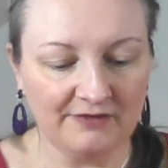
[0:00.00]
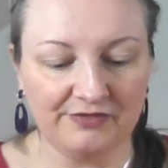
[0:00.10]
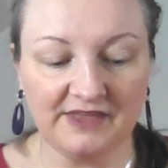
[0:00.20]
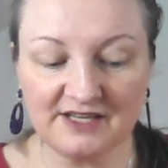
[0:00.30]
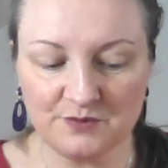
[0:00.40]

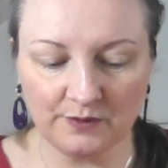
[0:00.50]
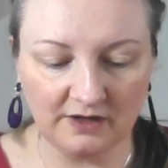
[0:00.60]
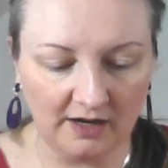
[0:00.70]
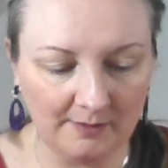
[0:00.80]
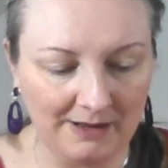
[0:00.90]
things will
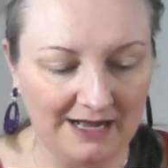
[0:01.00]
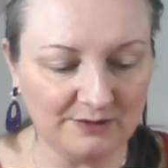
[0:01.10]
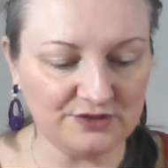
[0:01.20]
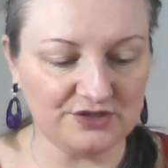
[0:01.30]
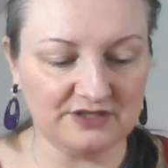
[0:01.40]
come
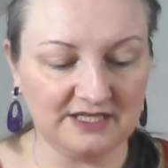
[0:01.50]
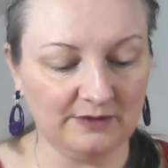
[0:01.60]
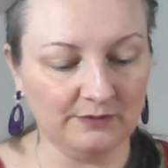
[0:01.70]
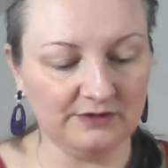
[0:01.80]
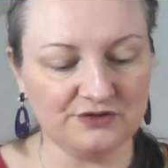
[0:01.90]
out. They
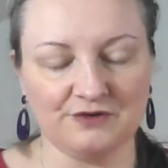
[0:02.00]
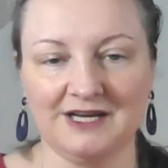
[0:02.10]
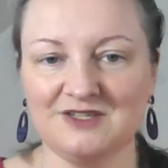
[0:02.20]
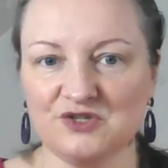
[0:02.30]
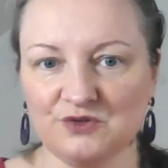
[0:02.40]
will
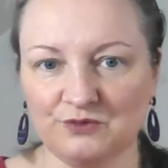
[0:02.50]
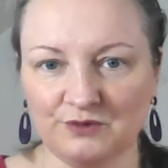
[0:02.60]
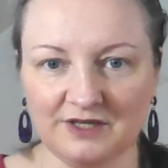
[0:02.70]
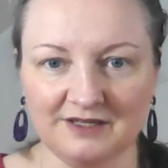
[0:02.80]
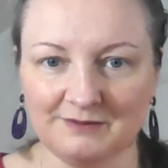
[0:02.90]
try
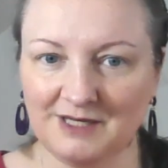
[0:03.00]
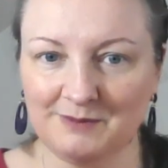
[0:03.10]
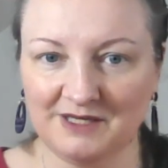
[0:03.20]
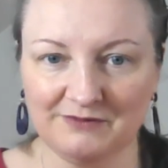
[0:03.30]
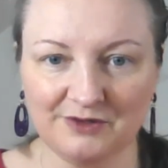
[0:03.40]
to uh,
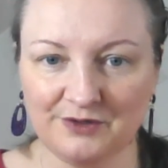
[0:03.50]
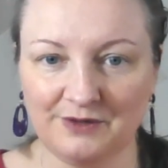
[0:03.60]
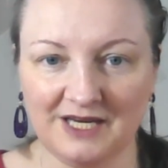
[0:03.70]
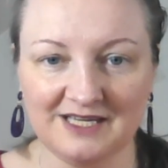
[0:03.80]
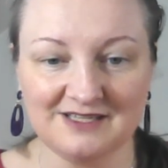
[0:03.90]
maybe even
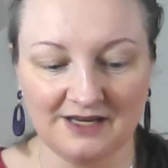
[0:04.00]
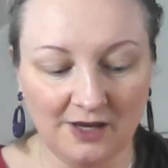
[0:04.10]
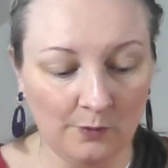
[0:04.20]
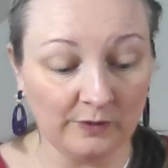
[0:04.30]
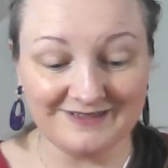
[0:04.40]
create
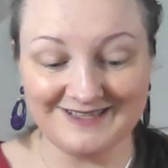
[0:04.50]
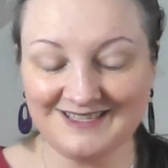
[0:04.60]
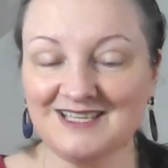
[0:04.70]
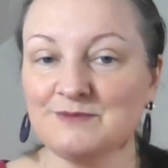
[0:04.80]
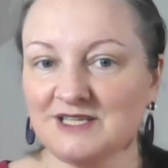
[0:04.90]
what
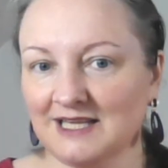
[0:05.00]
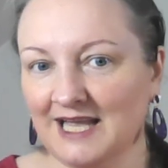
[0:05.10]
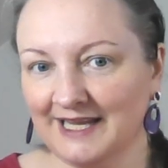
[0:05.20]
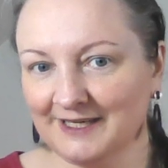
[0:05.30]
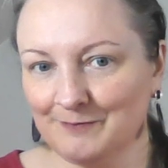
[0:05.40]
seems
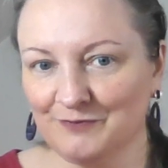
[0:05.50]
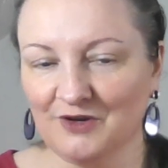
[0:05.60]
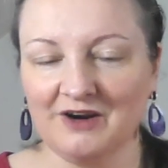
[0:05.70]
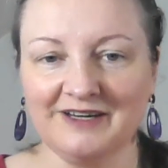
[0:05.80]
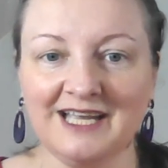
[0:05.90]
like
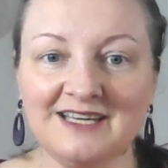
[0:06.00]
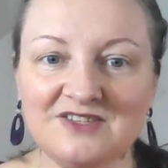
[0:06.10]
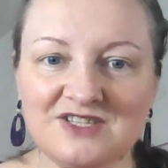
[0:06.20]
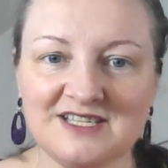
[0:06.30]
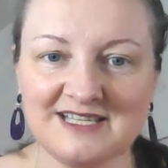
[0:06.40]
dark
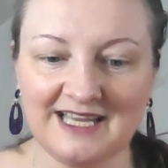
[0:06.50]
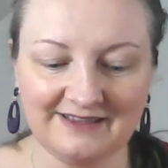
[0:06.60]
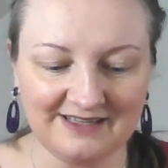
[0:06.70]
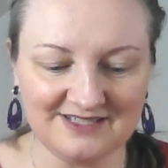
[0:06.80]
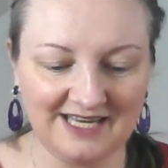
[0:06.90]
energies, like
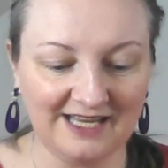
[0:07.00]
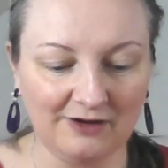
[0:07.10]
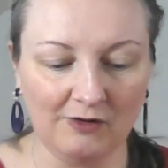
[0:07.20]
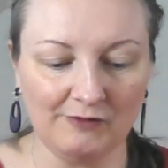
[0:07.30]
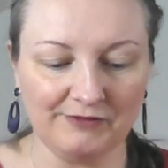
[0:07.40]
their
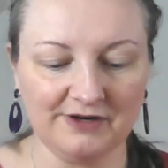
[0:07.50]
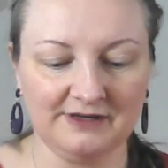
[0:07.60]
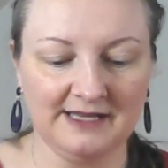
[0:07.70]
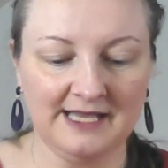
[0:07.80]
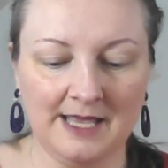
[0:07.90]

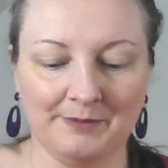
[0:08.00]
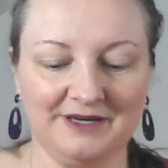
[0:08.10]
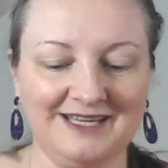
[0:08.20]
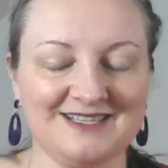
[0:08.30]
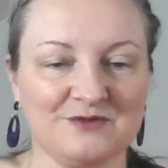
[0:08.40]
takeover.
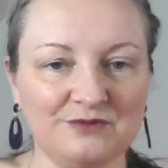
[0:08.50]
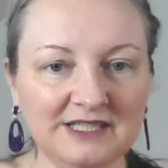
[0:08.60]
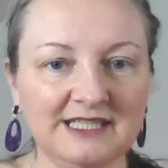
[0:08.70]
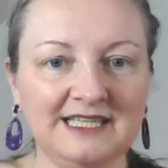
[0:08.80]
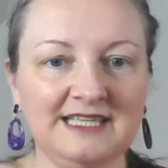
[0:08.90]
But it's
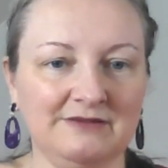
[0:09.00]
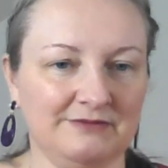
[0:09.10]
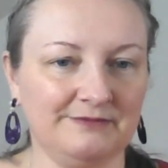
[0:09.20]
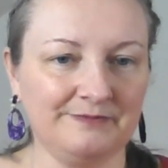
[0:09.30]
really